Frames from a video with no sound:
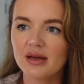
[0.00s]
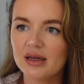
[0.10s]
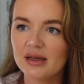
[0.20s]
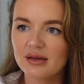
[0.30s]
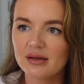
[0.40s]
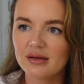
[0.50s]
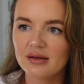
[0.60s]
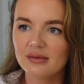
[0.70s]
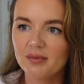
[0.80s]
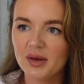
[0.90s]
like,
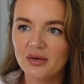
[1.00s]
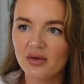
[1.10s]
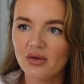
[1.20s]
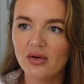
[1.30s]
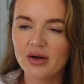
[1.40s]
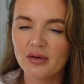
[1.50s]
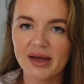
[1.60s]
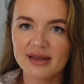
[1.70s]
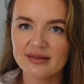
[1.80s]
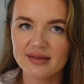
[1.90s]
but not on a
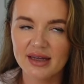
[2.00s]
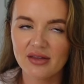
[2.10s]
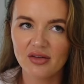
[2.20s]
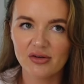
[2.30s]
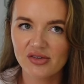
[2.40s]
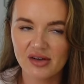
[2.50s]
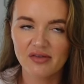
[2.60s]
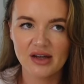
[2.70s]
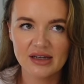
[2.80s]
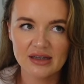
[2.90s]
Wednesday, Thursday,
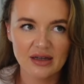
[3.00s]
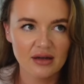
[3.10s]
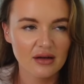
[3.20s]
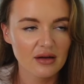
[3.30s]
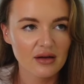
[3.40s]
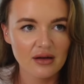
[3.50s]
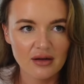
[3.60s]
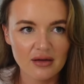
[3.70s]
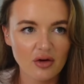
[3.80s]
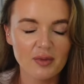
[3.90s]
Friday,
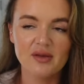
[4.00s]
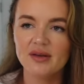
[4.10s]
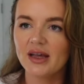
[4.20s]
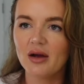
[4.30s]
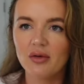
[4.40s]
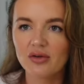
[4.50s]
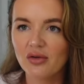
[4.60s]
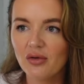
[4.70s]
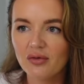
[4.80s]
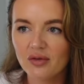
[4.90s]
not between the hours
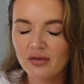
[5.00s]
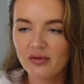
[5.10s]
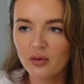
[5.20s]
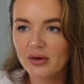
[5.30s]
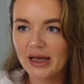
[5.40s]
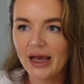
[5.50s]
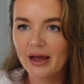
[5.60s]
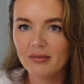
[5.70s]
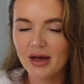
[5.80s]
of 4 a.m.